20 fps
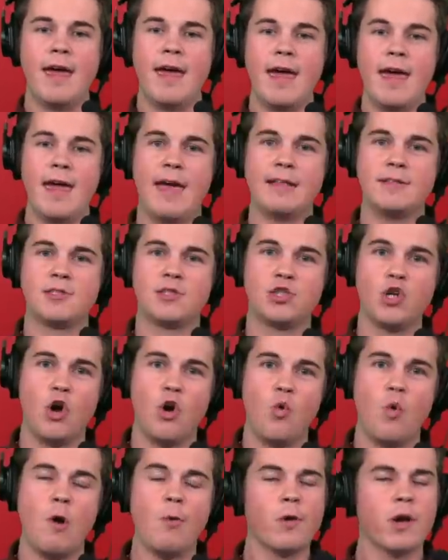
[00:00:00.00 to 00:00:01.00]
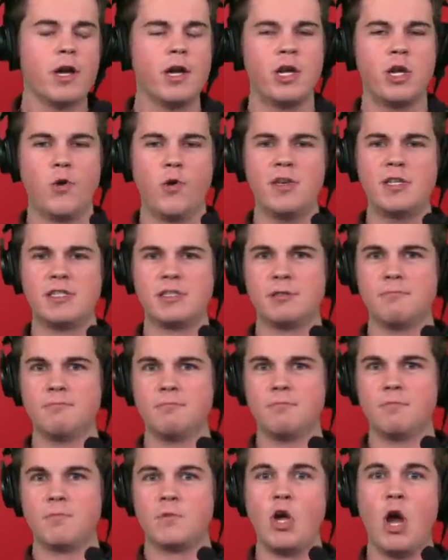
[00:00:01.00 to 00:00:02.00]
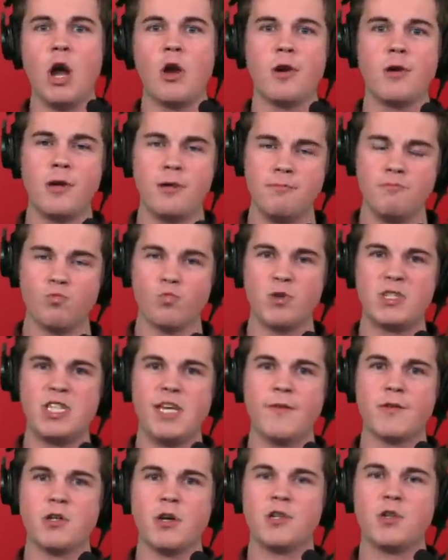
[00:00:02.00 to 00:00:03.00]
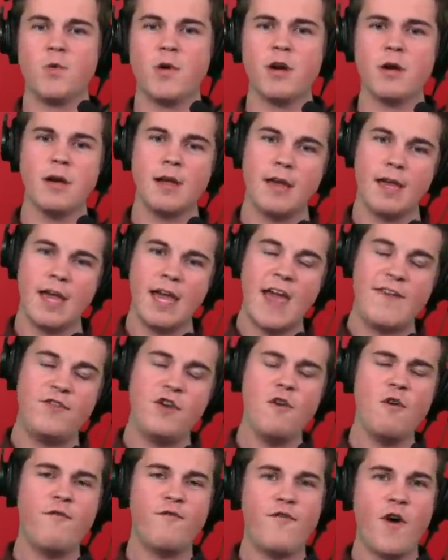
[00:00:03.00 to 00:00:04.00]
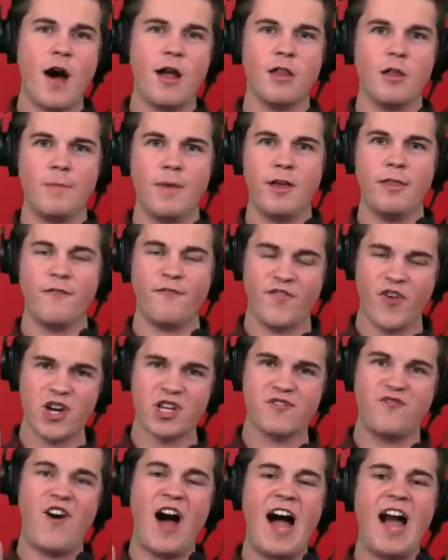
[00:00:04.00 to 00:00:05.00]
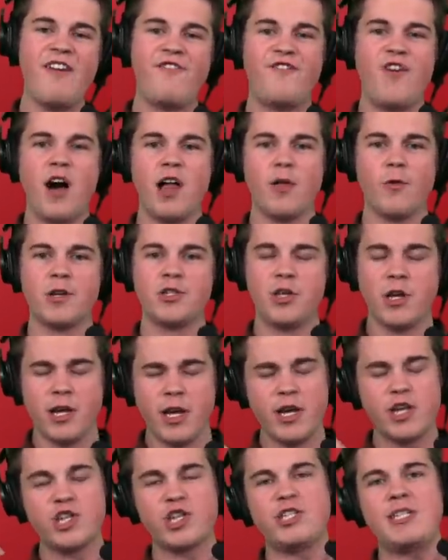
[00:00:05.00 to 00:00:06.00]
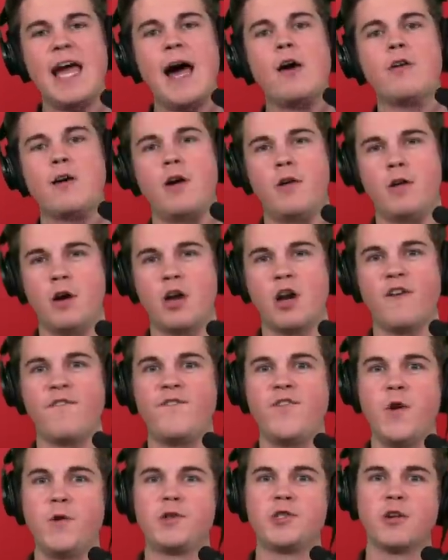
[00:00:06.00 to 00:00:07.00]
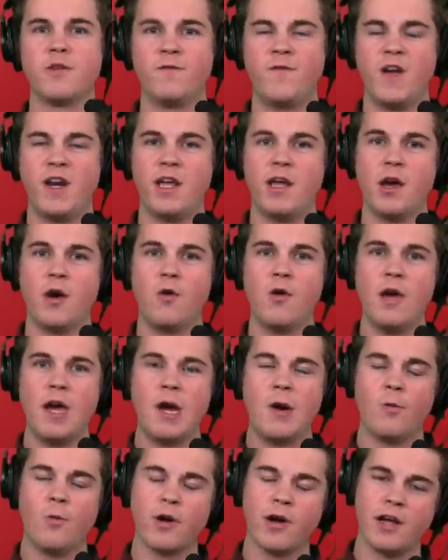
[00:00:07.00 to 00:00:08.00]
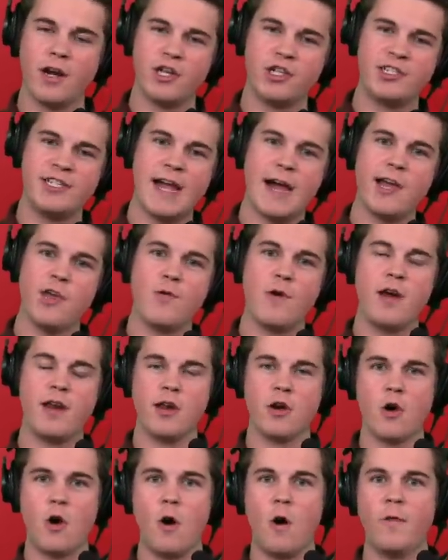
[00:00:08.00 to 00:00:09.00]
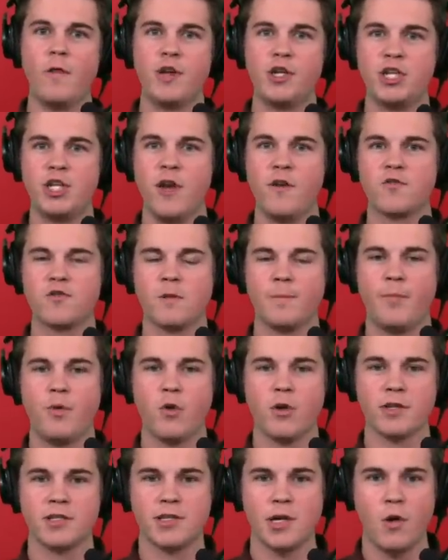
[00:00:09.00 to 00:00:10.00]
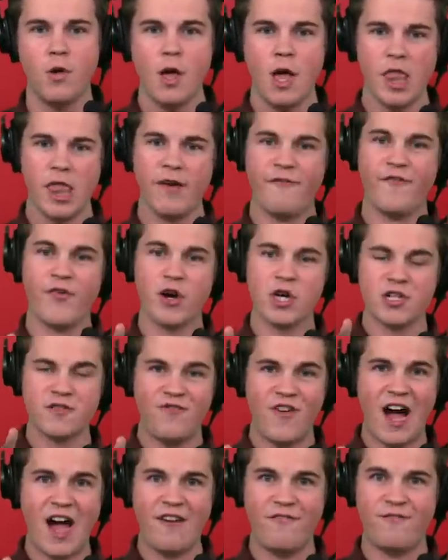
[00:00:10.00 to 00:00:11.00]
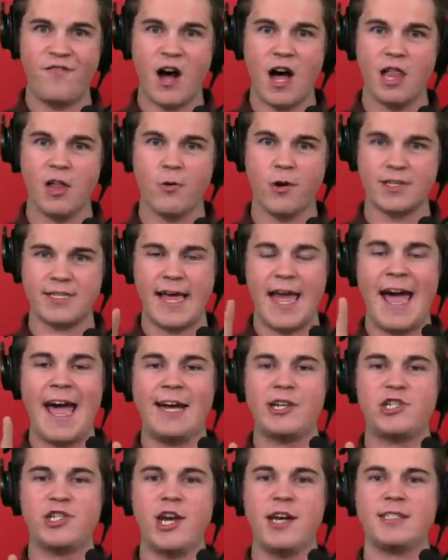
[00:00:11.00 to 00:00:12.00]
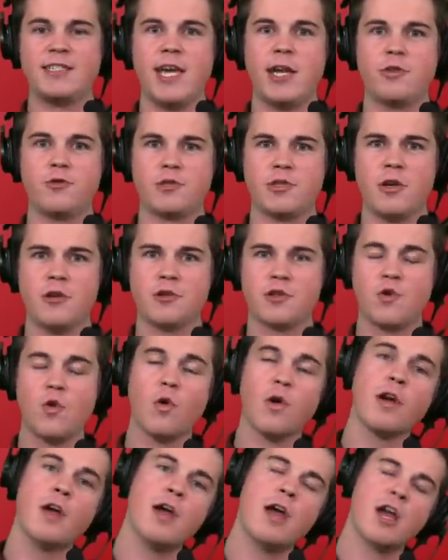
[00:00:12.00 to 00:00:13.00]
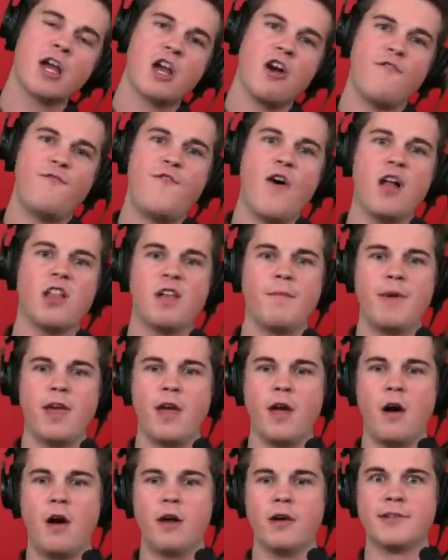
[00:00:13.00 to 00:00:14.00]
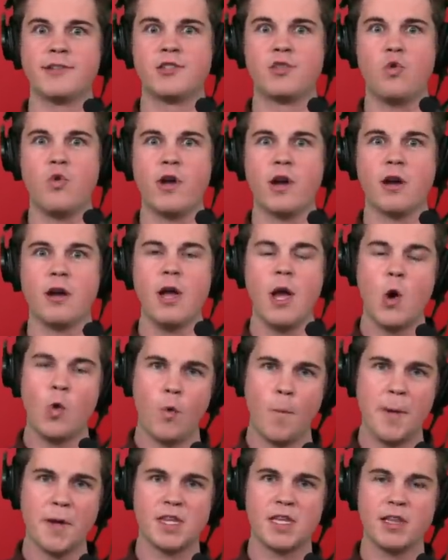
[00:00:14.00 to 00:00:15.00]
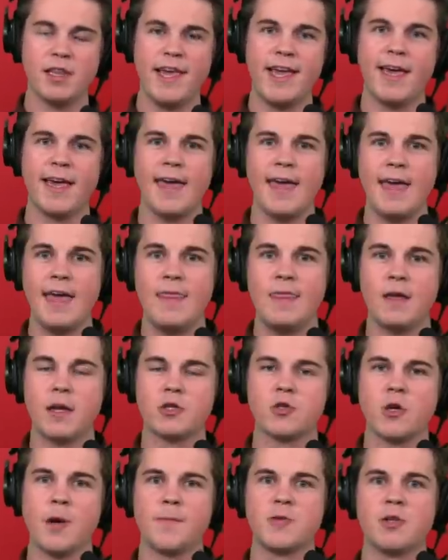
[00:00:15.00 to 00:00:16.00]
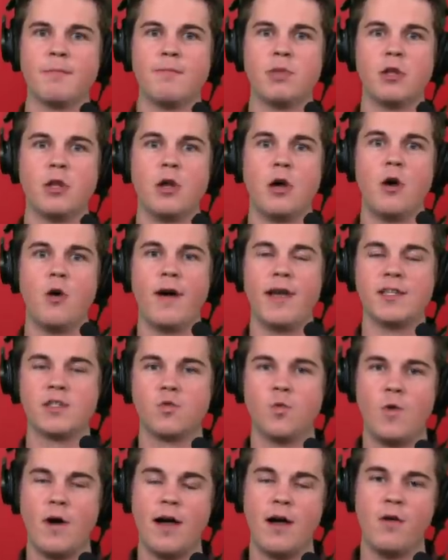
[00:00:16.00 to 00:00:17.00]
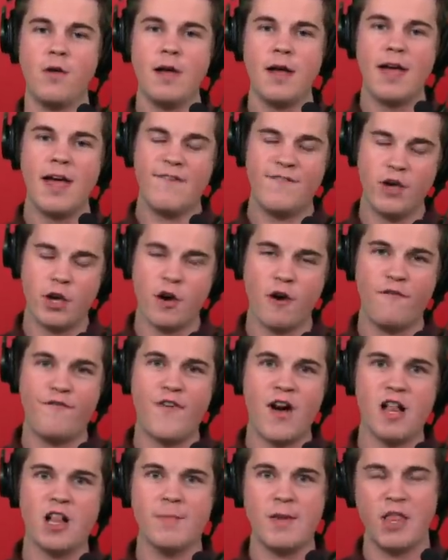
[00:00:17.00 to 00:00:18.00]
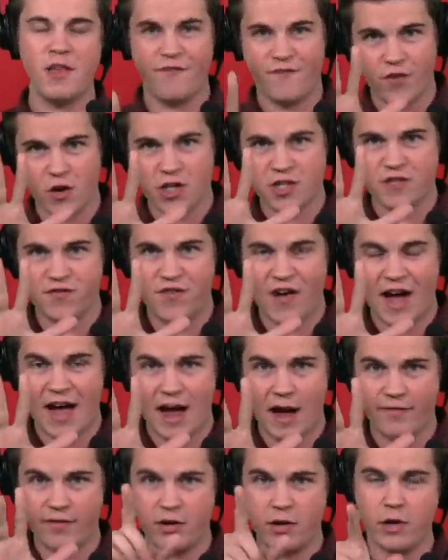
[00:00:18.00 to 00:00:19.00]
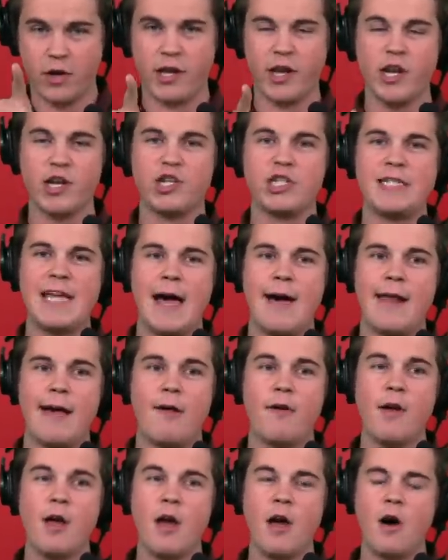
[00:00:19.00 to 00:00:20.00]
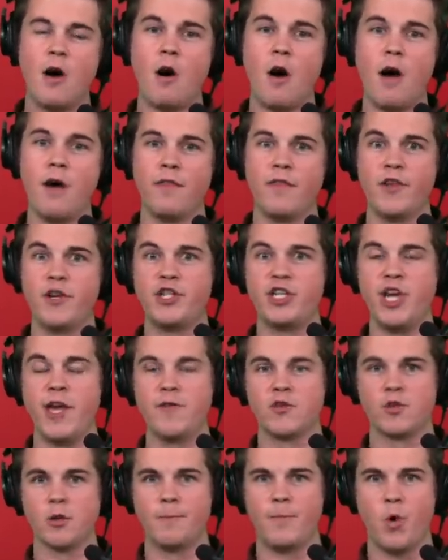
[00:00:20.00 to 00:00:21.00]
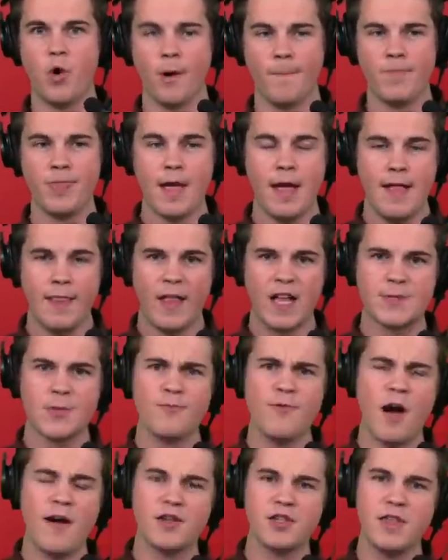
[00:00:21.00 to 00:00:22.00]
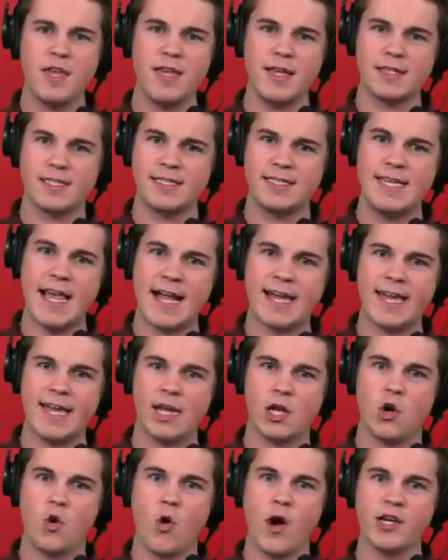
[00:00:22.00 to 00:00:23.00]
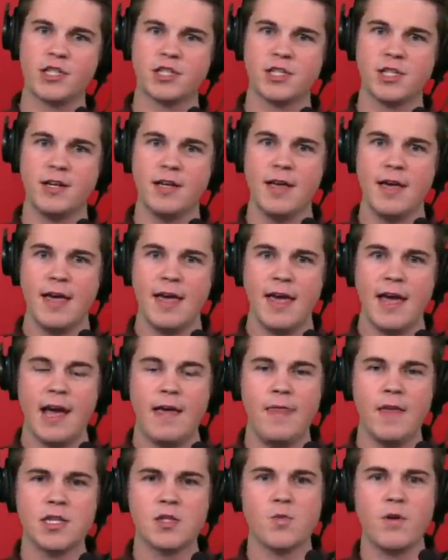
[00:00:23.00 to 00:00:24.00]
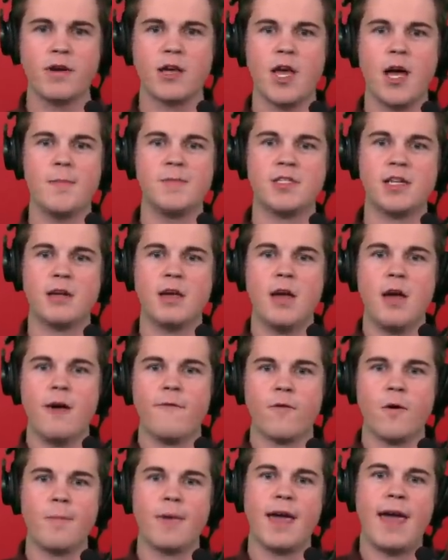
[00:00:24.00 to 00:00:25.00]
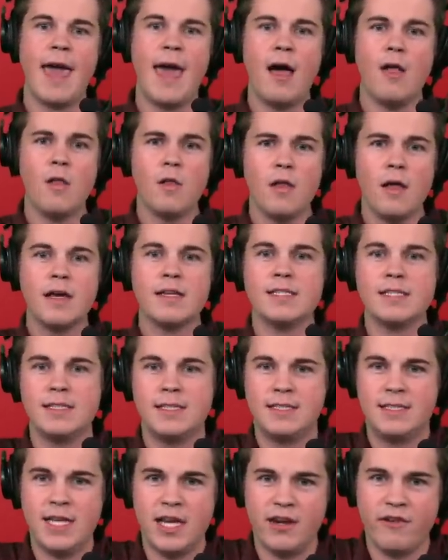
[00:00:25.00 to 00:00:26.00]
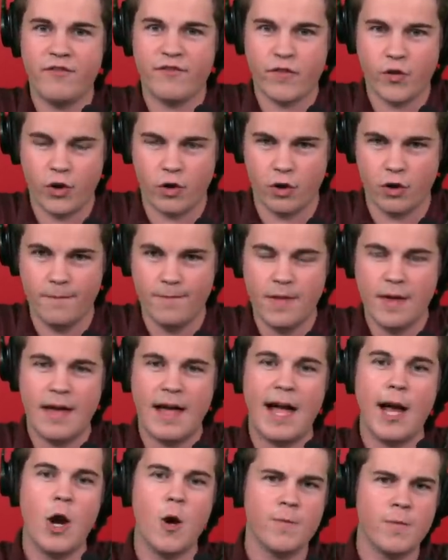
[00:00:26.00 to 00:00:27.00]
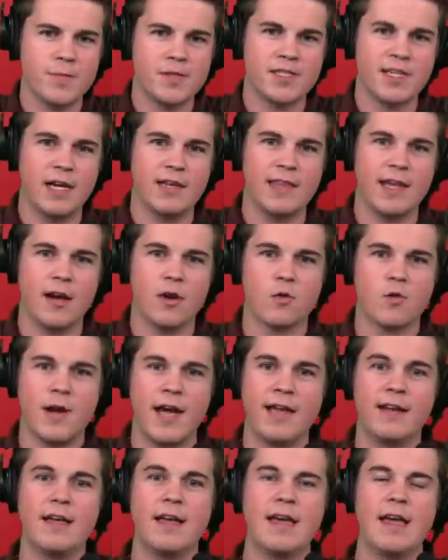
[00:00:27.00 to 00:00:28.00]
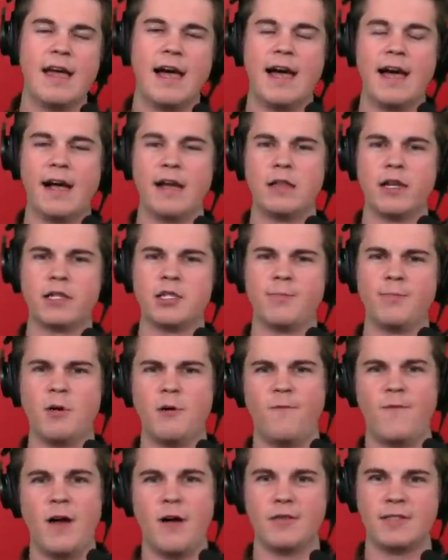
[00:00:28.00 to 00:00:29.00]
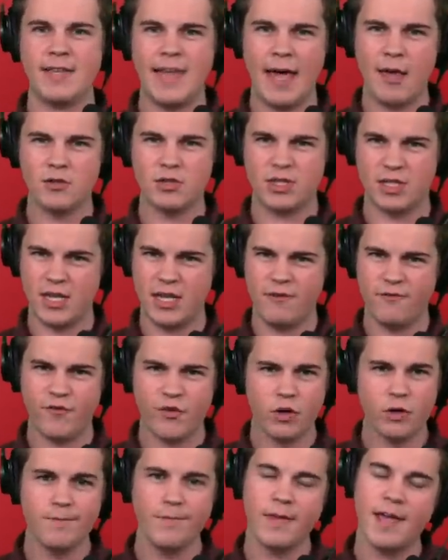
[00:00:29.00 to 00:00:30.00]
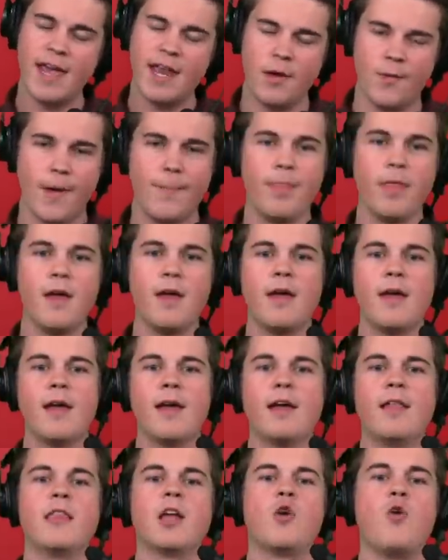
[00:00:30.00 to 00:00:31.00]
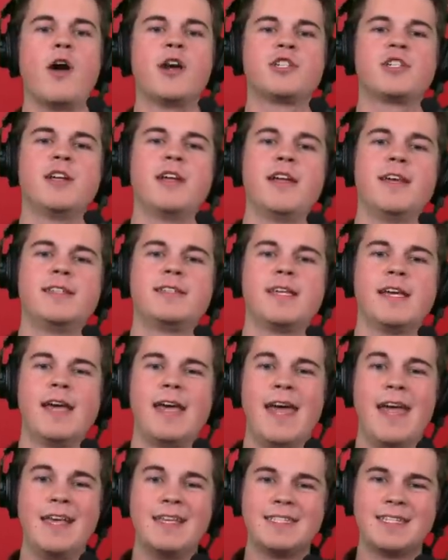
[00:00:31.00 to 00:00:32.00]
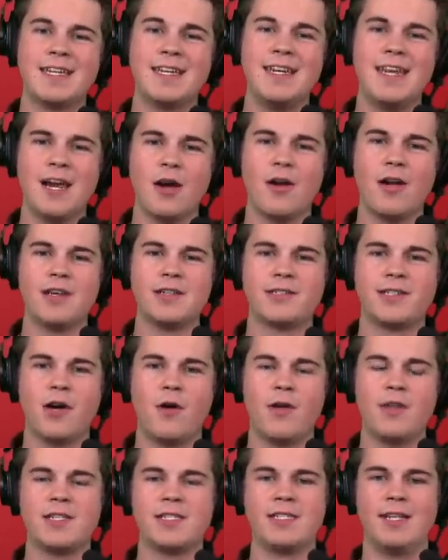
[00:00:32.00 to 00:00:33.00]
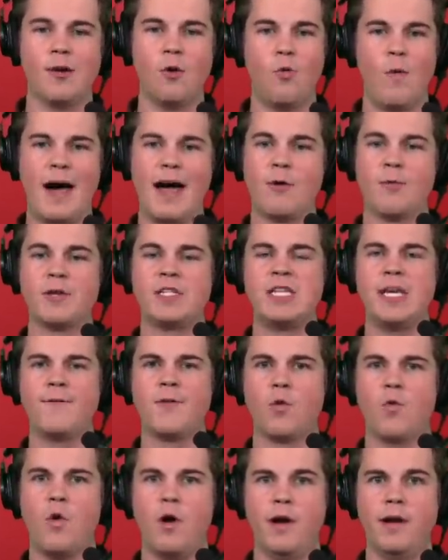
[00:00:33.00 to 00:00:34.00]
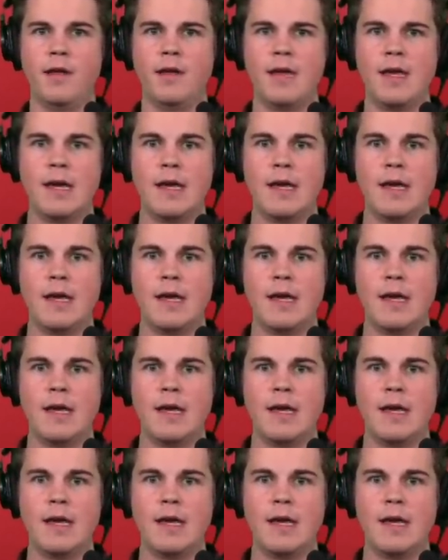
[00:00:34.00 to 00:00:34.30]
And so what we're going to do is, I'm talking receivers on Twitter. If you follow me, first 5 followers, you're going to get a shout-out on a future video. We're going to shout you out here on the Chiefs Report. So the first 5 followers, at @JaceAndrews_, go follow me on Twitter. We'll put the link in the description below as well. If you go follow me, the first 5, you're going to get a shout out on the Chiefs Report. Let's move on to the second question. And this one comes in from Kel Zinfer. I hope I'm saying that right. I clicked your profiles. Kel Zinfer. Anyway, the question is Kadarius Toney still wide receiver one?